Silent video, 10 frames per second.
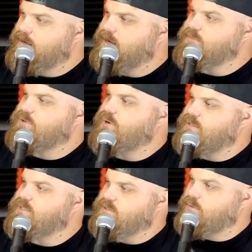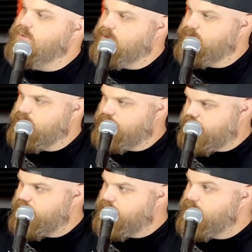comes across as holier than
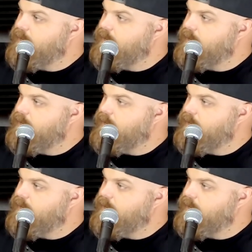me.